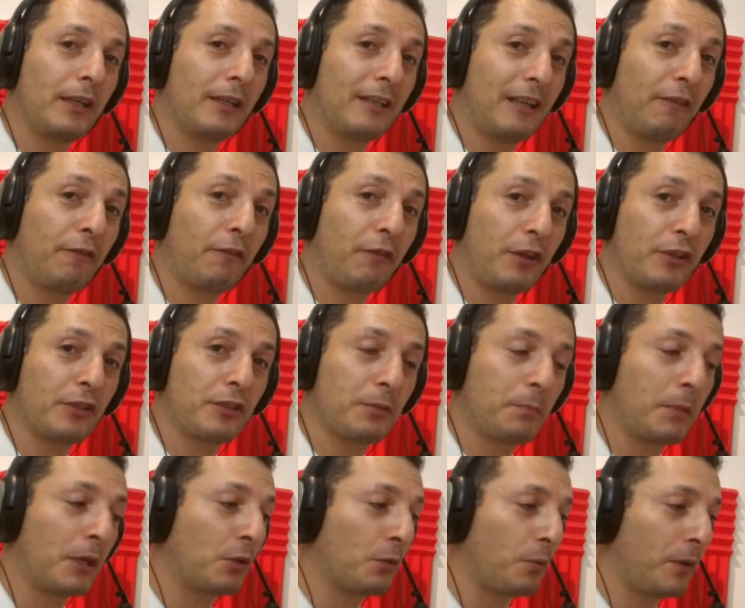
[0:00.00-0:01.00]
difference
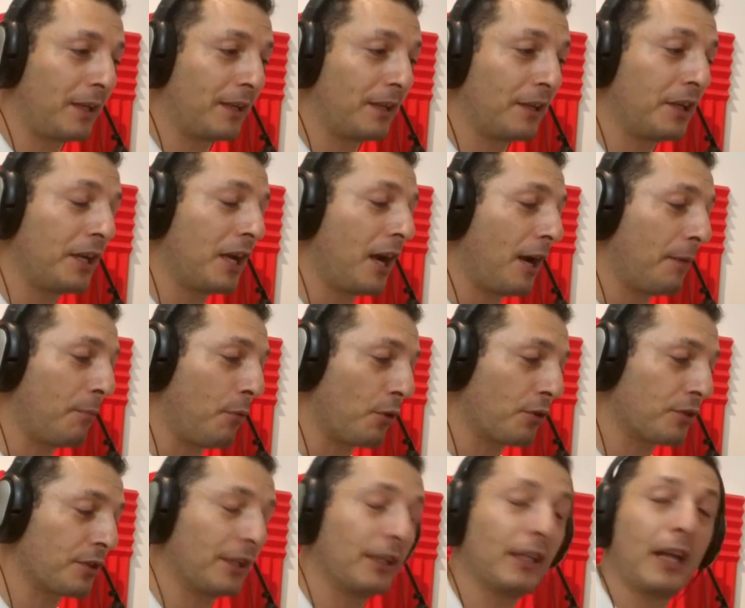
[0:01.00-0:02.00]
between the DI
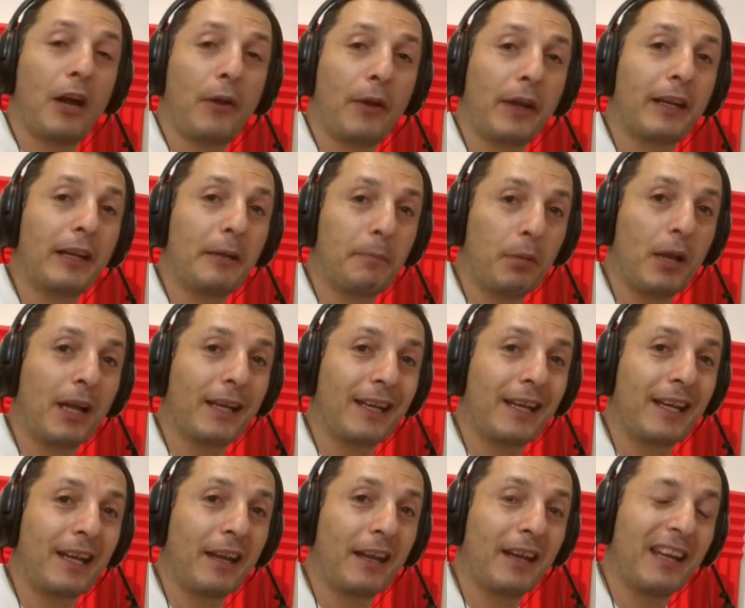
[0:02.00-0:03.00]
box and directly
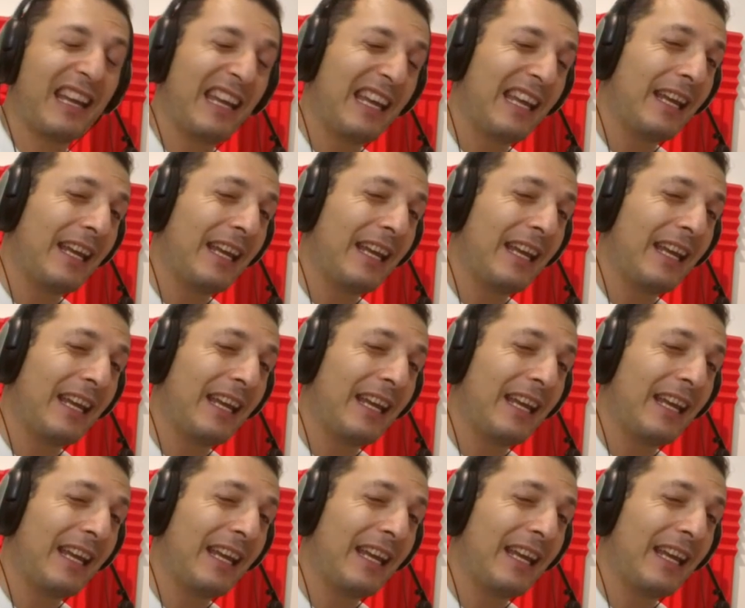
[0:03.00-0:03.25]
plugging in.